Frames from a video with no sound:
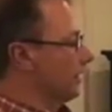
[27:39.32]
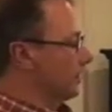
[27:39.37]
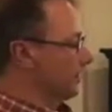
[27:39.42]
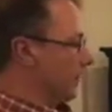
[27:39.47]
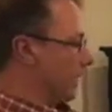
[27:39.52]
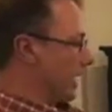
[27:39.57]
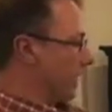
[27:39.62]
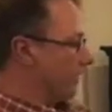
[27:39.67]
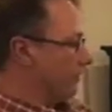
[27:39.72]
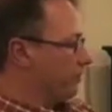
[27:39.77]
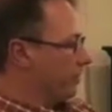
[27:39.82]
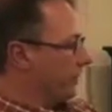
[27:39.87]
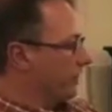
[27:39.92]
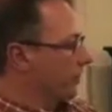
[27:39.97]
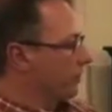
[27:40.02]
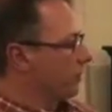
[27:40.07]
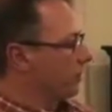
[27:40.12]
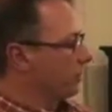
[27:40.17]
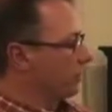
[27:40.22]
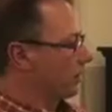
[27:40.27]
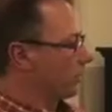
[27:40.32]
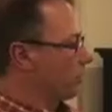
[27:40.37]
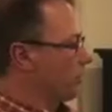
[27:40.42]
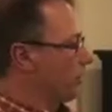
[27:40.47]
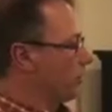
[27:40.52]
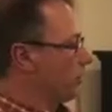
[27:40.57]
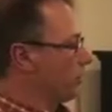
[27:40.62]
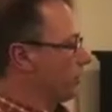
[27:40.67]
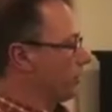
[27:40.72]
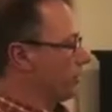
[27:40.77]
We have a peristaltic
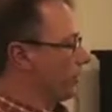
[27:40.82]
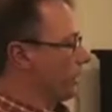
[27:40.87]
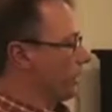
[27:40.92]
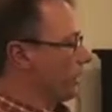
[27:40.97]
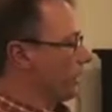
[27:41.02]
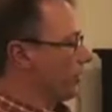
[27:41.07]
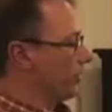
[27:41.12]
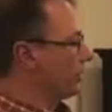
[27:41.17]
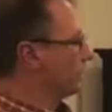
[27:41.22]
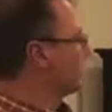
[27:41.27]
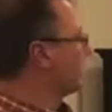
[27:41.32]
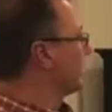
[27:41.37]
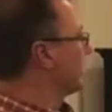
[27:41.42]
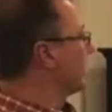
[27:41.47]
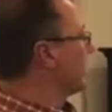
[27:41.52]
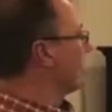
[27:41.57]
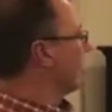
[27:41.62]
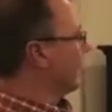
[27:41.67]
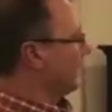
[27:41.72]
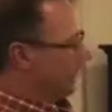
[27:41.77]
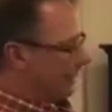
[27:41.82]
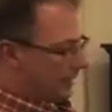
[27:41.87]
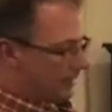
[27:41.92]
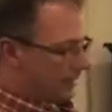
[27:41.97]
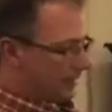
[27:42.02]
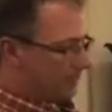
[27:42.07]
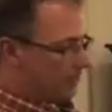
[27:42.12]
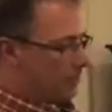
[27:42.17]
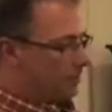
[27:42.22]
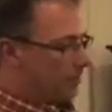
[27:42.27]
pump over there. It's
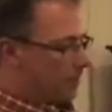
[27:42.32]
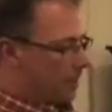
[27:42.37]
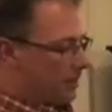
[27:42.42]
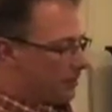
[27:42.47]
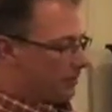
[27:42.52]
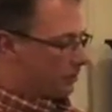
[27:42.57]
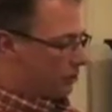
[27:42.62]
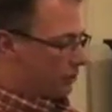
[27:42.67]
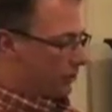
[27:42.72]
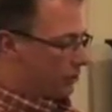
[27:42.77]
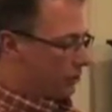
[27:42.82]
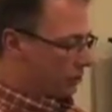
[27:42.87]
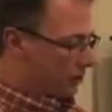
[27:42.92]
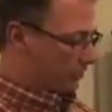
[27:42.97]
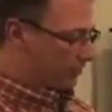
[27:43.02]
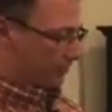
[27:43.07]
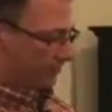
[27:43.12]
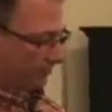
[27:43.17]
a pump which